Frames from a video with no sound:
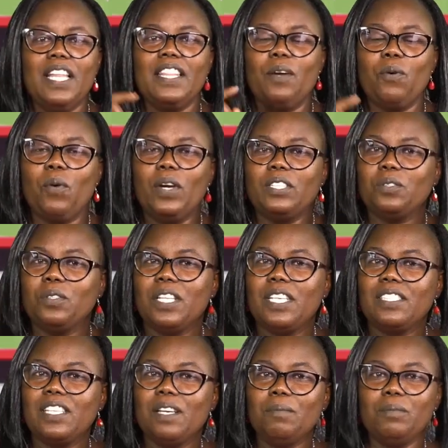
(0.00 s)
they went to the
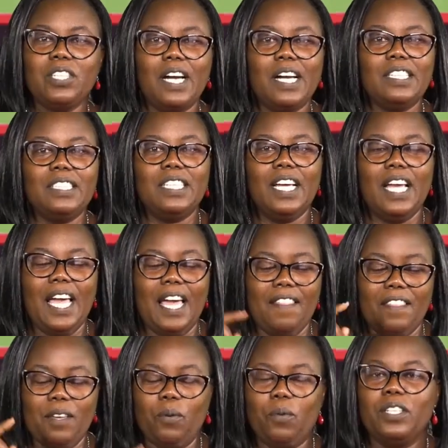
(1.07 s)
same church,
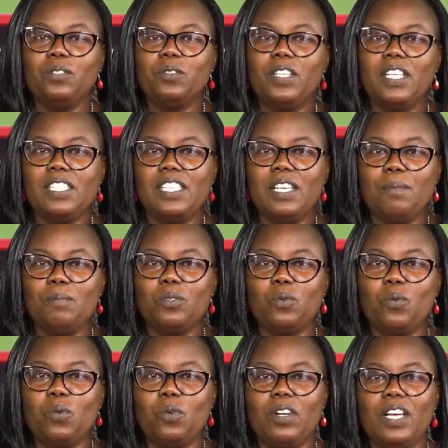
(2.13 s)
and they went to the same
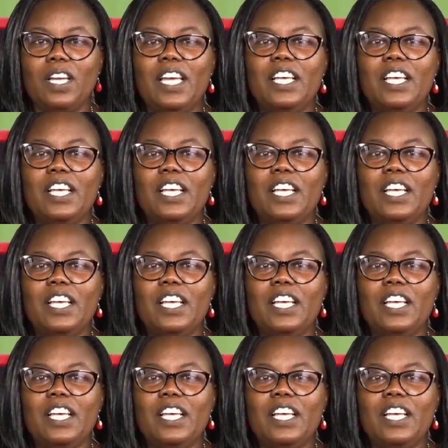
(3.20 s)
school.